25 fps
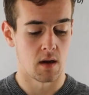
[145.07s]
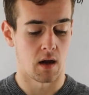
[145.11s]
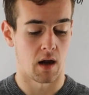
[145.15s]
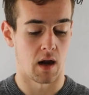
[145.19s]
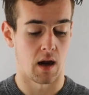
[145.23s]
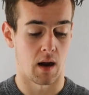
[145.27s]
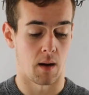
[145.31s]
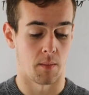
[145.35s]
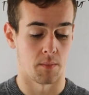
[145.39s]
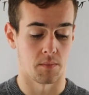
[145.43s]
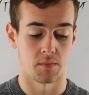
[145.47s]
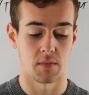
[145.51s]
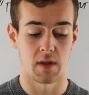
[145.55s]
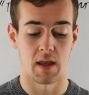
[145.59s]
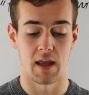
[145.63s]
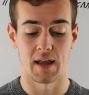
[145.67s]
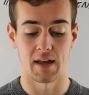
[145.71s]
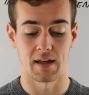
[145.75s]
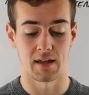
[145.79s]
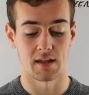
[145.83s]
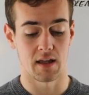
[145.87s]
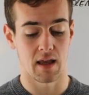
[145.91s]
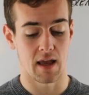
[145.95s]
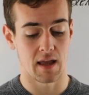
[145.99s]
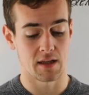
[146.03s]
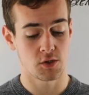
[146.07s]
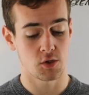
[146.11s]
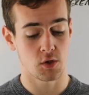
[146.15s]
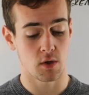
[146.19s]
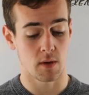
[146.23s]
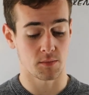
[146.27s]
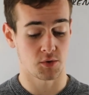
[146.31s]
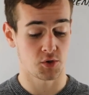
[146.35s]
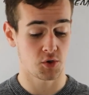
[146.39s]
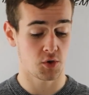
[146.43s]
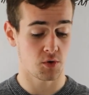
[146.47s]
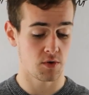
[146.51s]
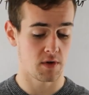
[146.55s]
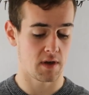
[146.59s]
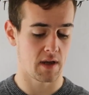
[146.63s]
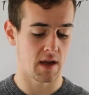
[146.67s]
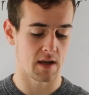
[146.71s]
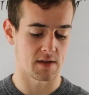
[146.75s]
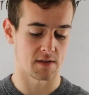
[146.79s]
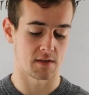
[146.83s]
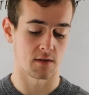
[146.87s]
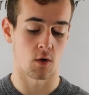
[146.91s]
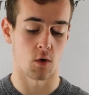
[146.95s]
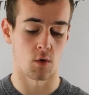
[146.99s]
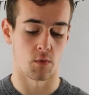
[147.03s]
Um, and as you, I'm sure you
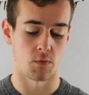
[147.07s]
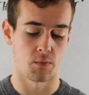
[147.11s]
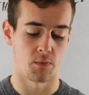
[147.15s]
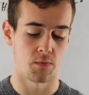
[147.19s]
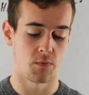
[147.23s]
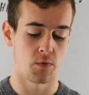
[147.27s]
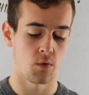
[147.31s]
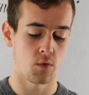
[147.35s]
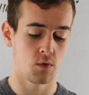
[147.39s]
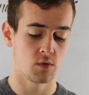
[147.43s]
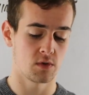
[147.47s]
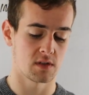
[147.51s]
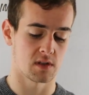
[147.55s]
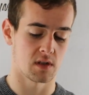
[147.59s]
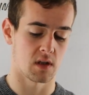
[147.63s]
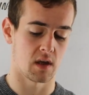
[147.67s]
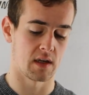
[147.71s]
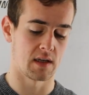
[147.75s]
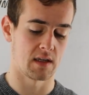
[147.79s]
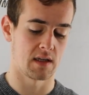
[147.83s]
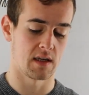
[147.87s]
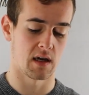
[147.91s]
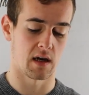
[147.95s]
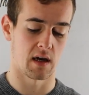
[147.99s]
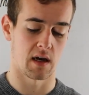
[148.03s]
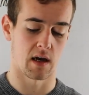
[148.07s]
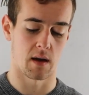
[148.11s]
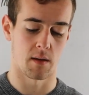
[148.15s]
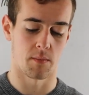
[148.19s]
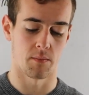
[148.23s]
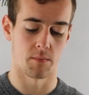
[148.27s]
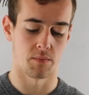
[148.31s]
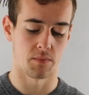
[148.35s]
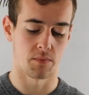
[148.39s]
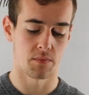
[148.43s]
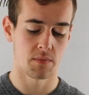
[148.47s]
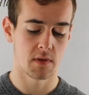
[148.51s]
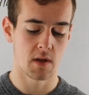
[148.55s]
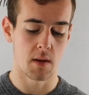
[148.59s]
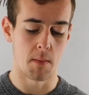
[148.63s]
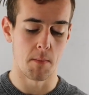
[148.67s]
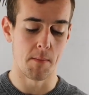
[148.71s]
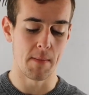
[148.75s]
guys know, foods like um,